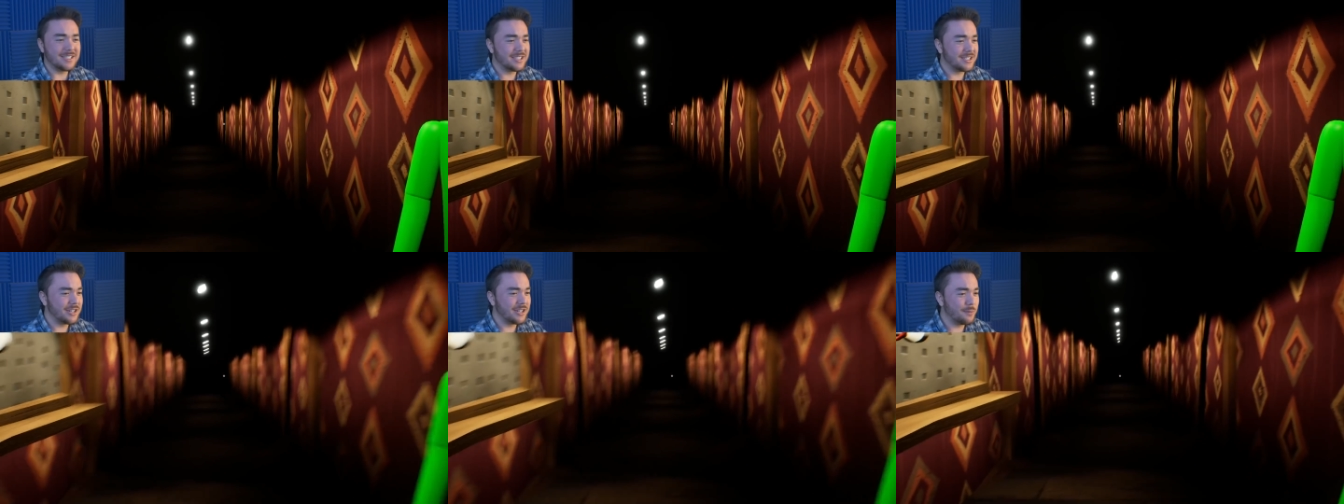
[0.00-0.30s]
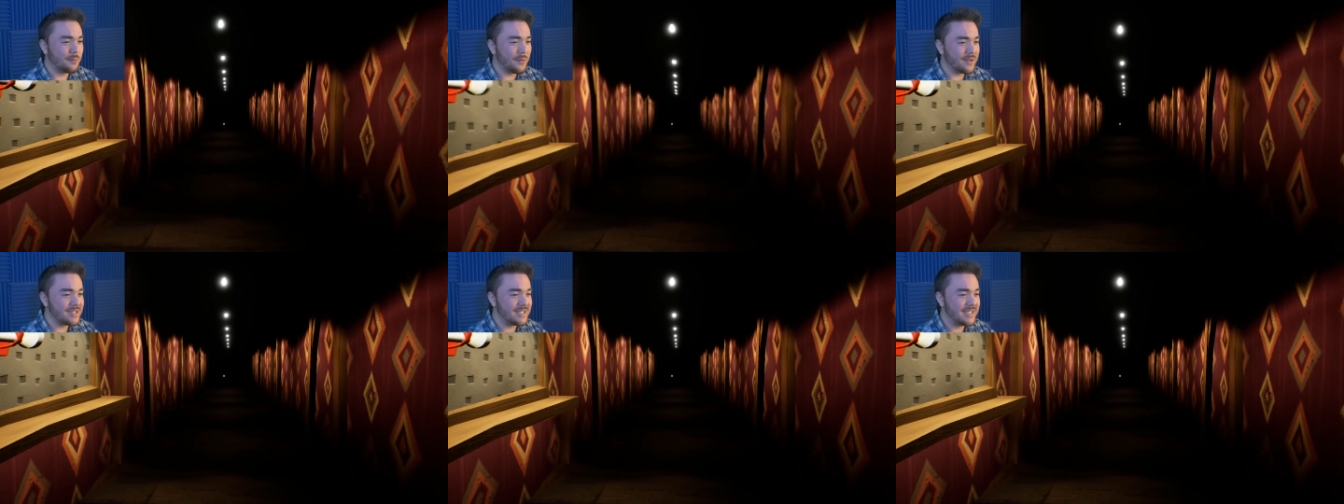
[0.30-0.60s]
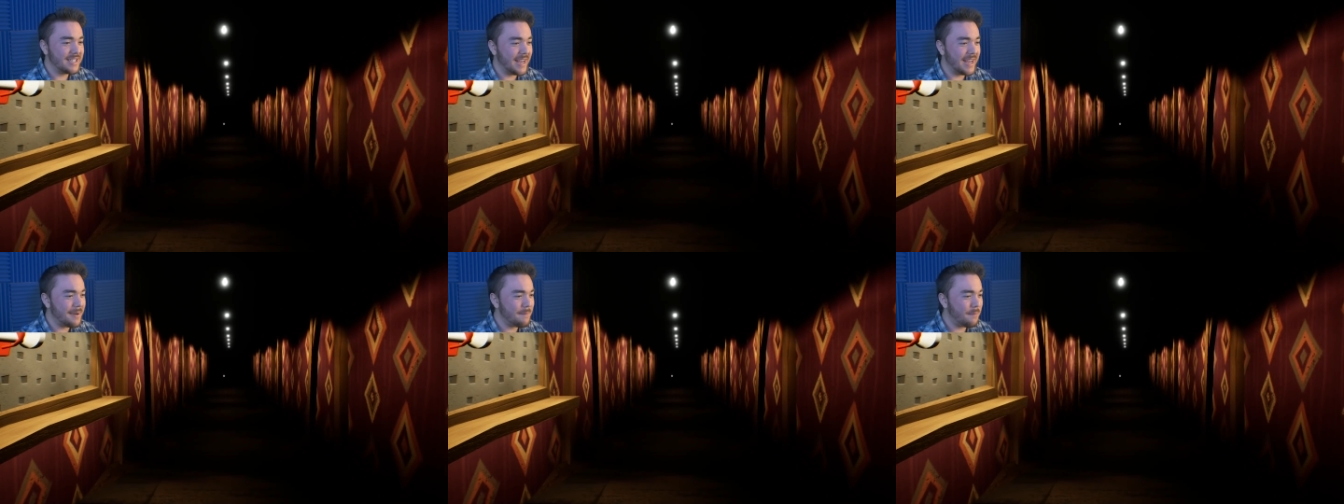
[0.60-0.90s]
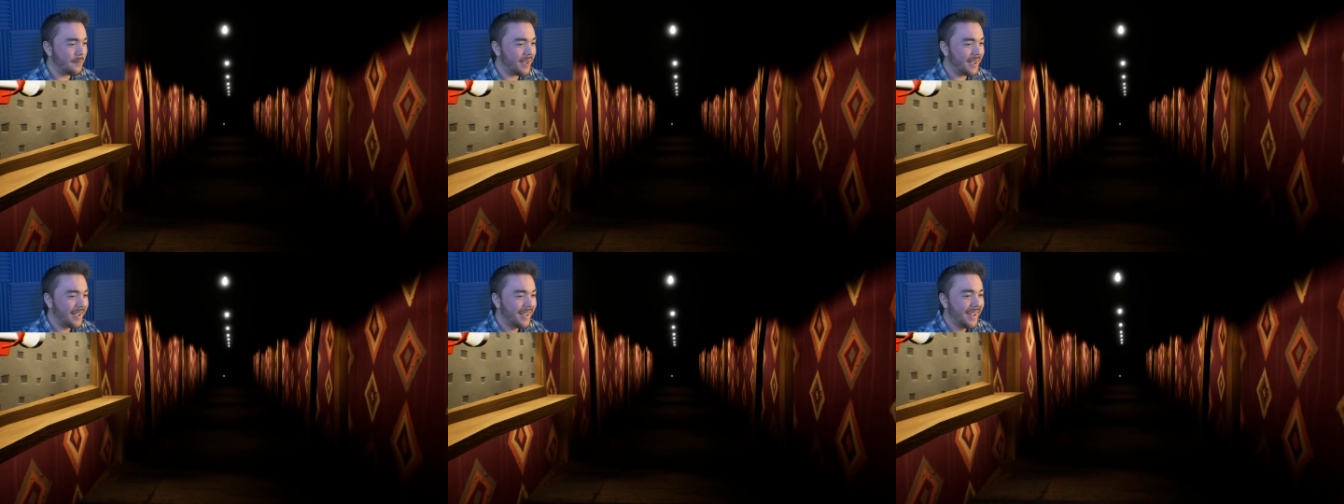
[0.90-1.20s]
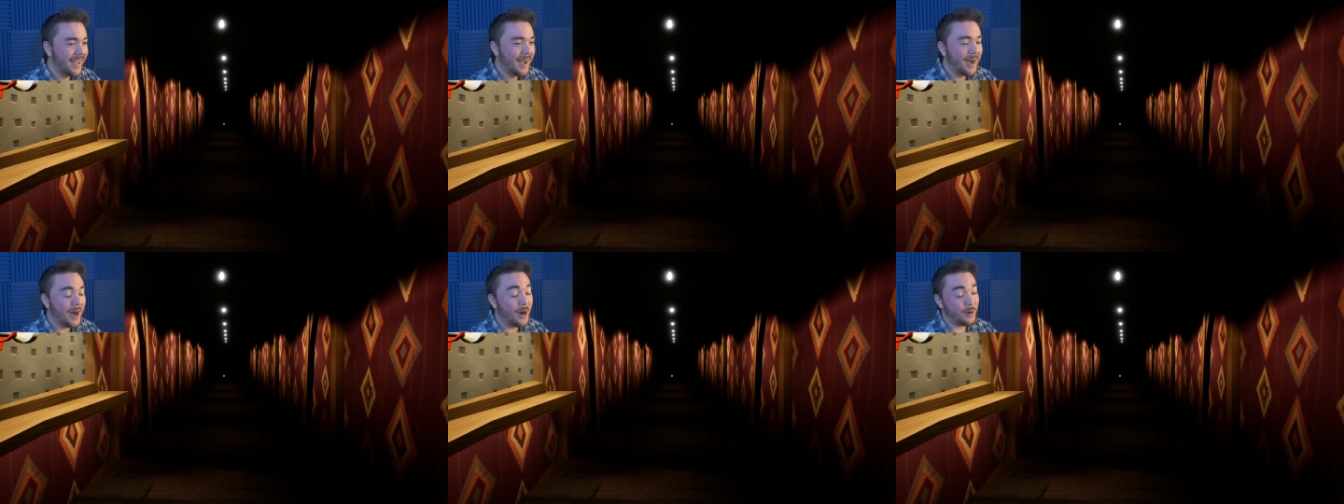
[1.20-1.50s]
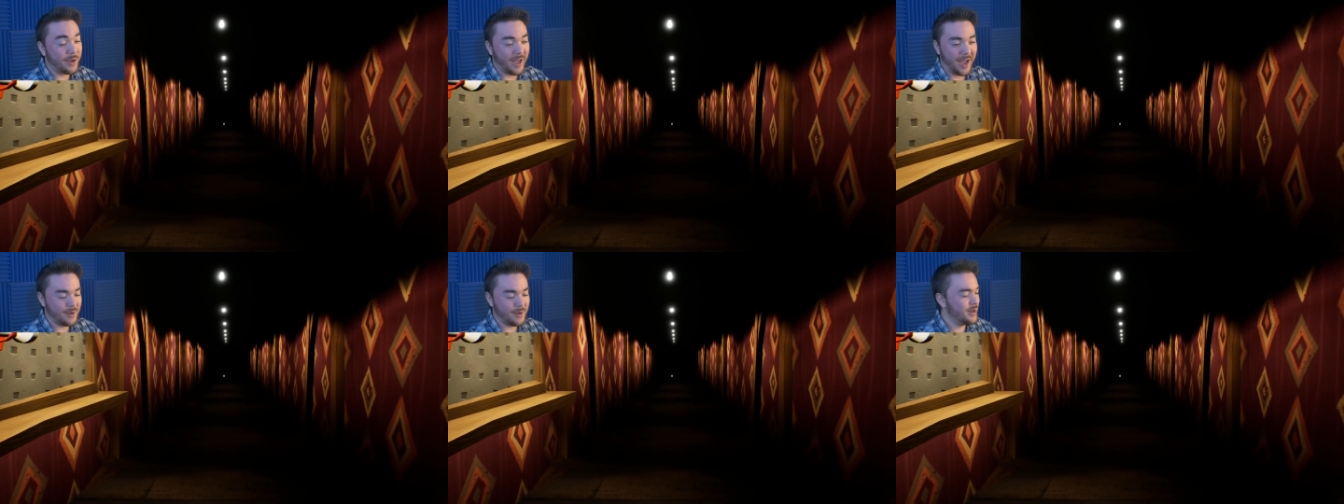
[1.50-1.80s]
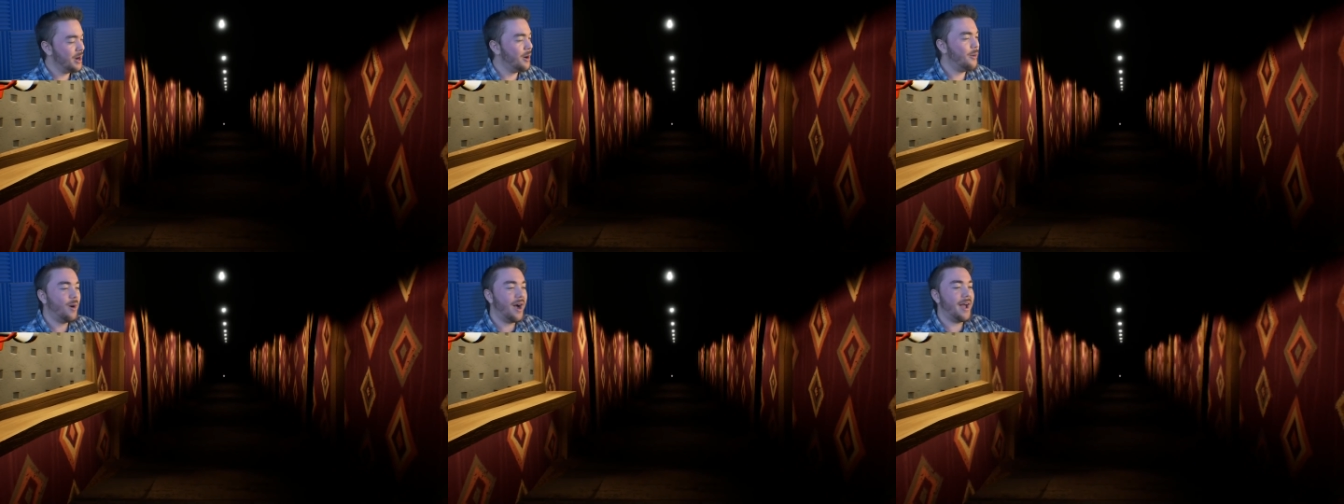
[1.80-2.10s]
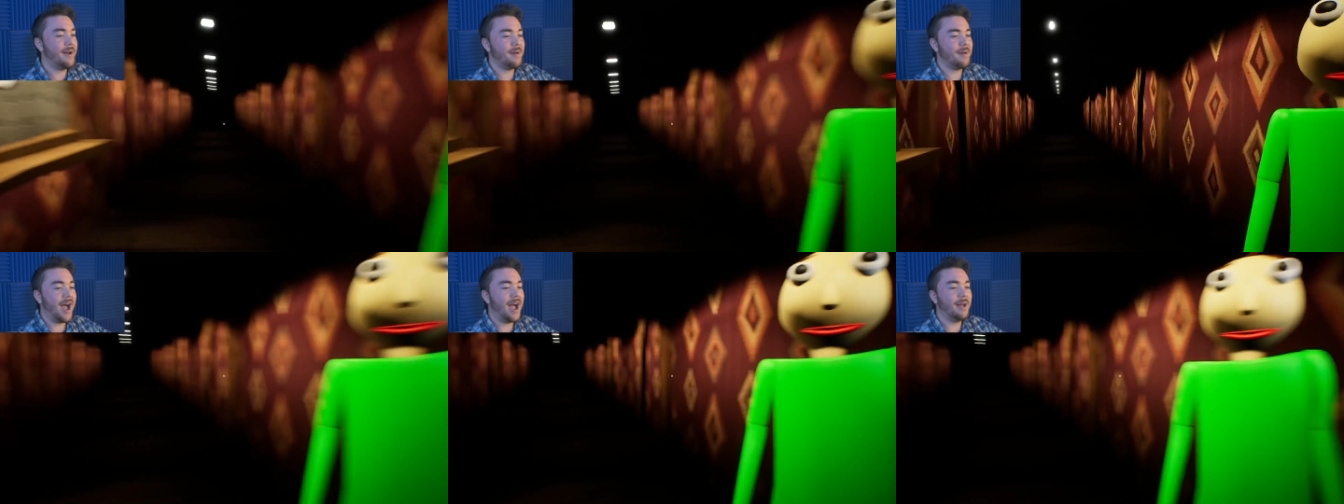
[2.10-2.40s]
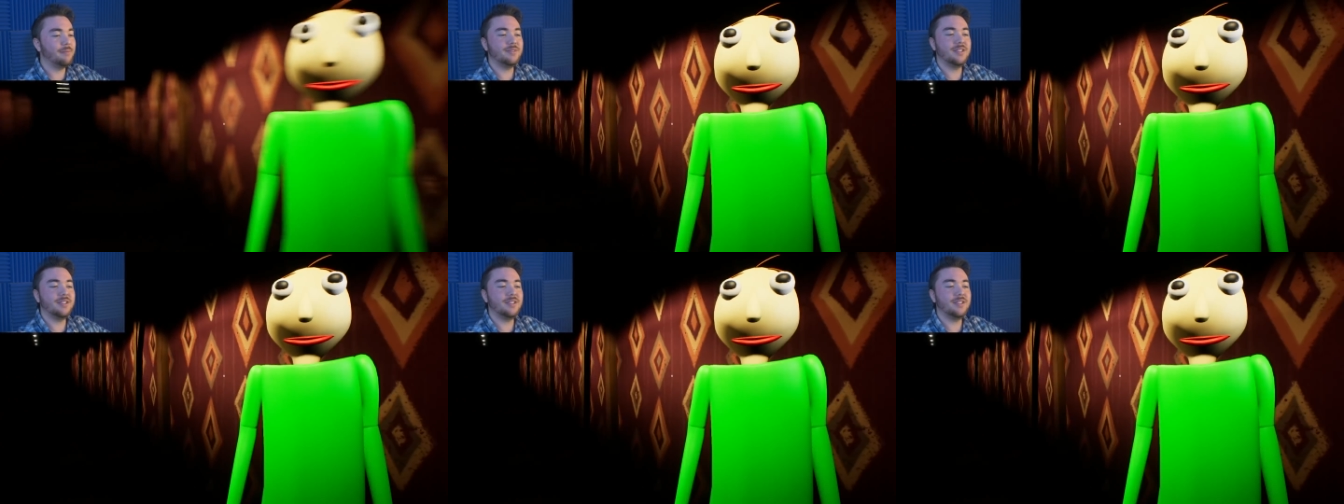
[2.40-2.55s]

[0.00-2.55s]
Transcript: super deep? Okay, you know what? I,